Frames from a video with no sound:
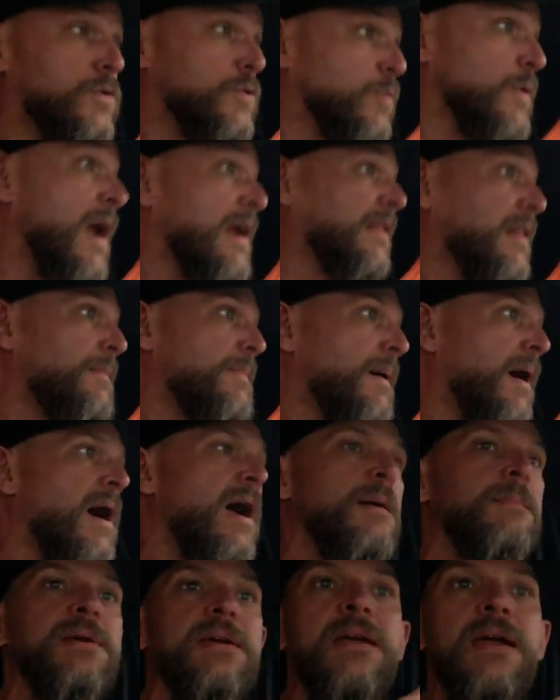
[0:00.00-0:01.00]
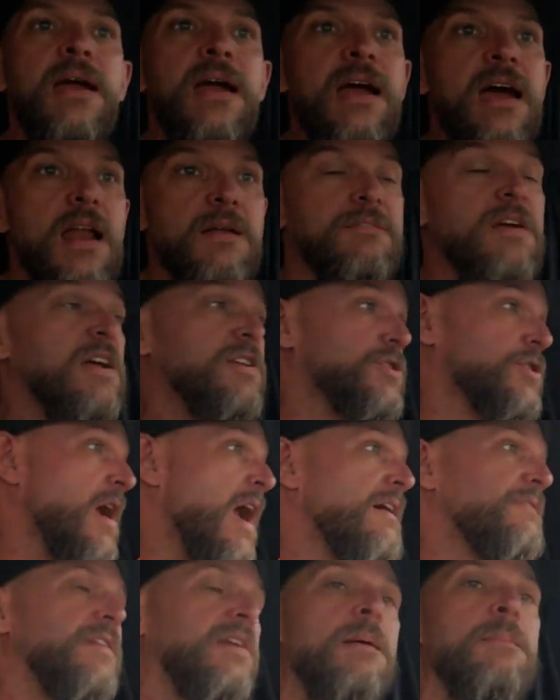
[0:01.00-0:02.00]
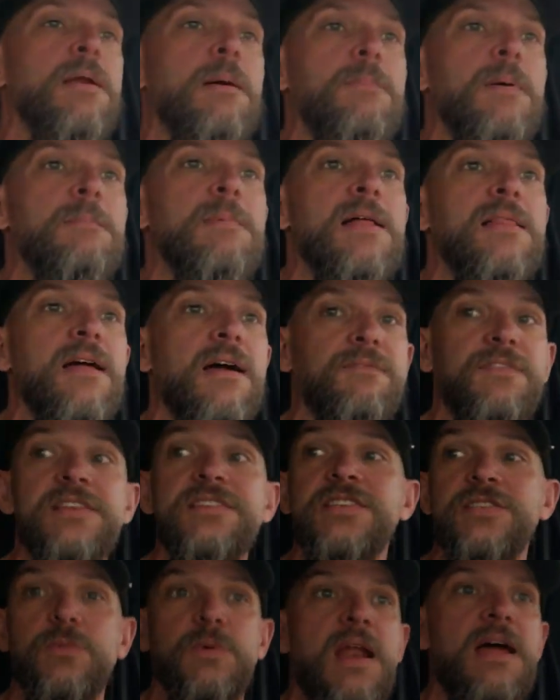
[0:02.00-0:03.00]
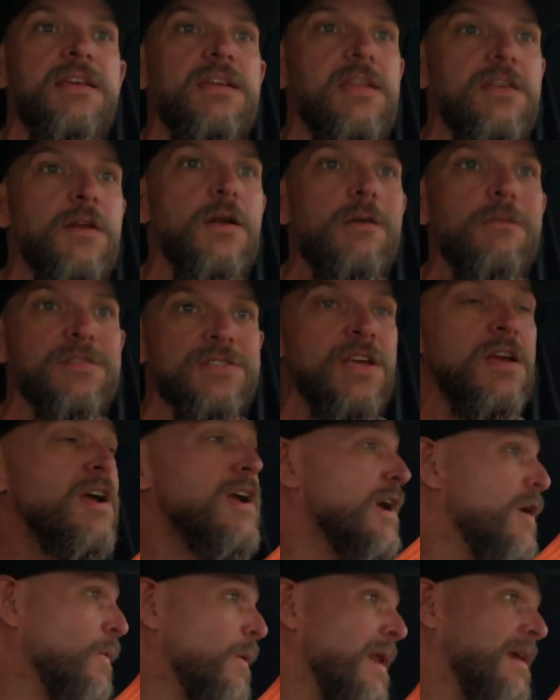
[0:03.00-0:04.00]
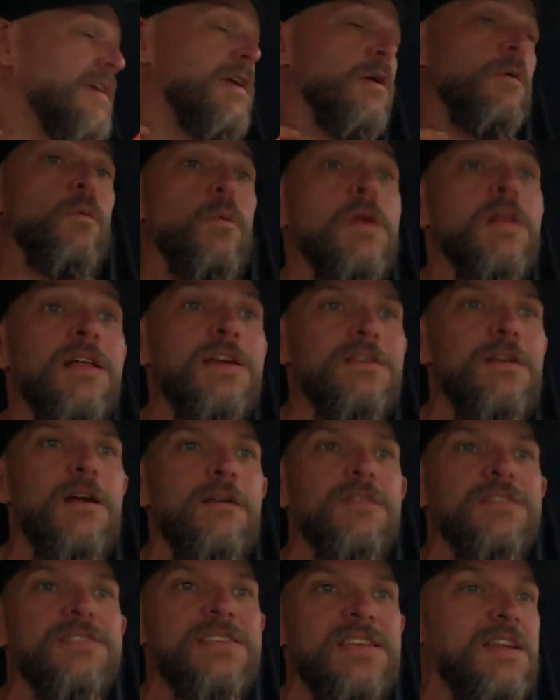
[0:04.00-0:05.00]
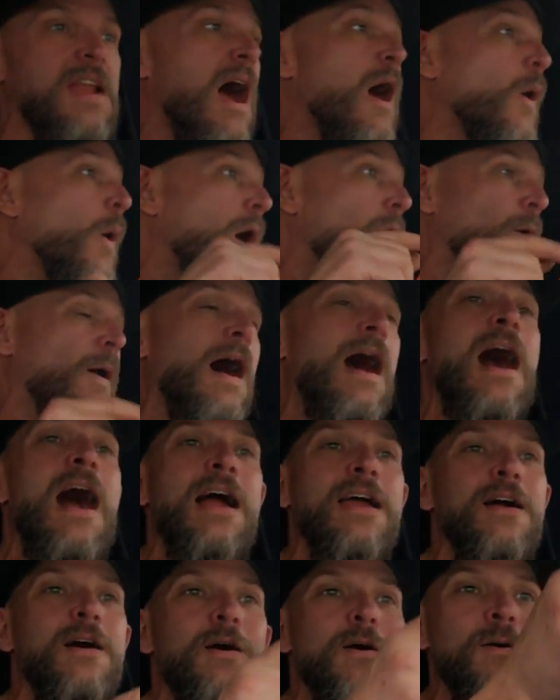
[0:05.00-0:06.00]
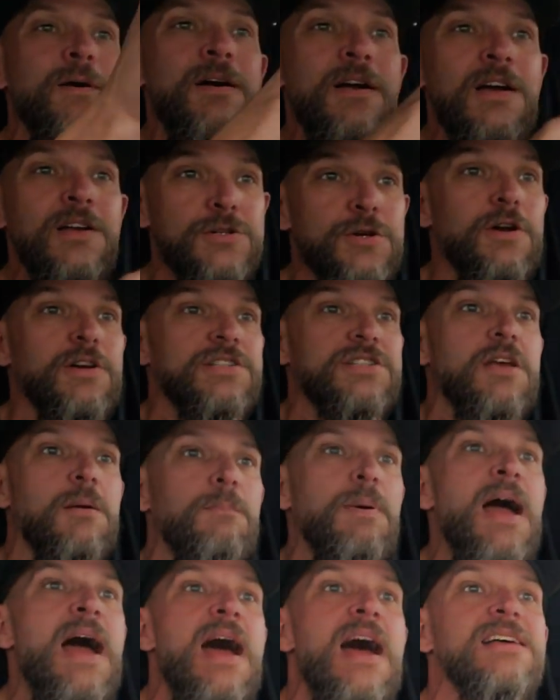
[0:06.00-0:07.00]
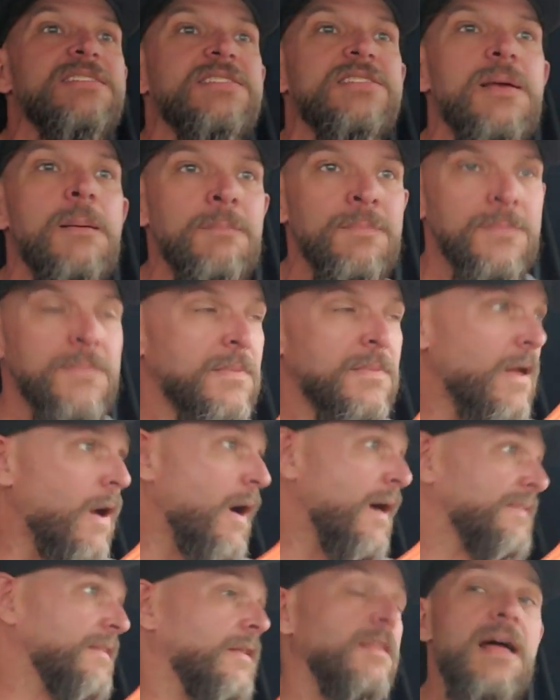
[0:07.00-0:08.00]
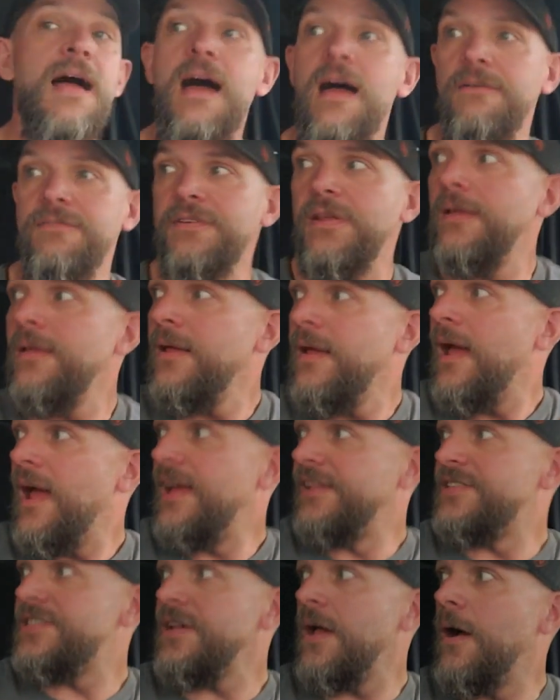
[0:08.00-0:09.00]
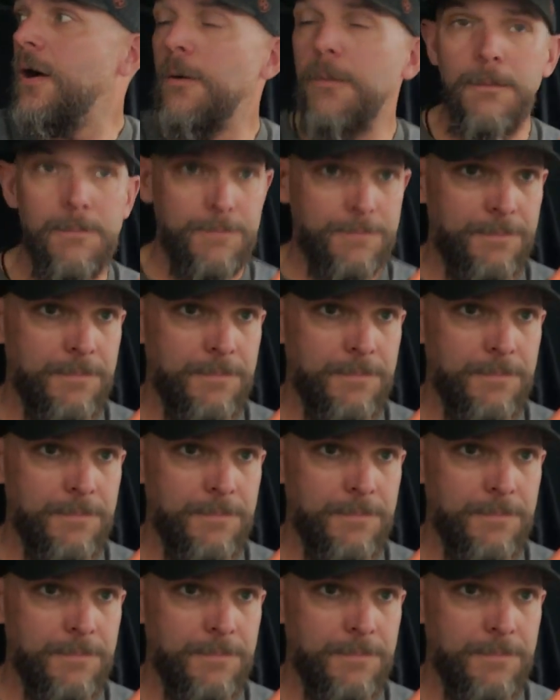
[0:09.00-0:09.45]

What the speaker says: directly behind me, and I've got traffic coming up on my left. This is when I get nervous. When I get really nervous, seeing how Ohio trucks can pass on the left. And so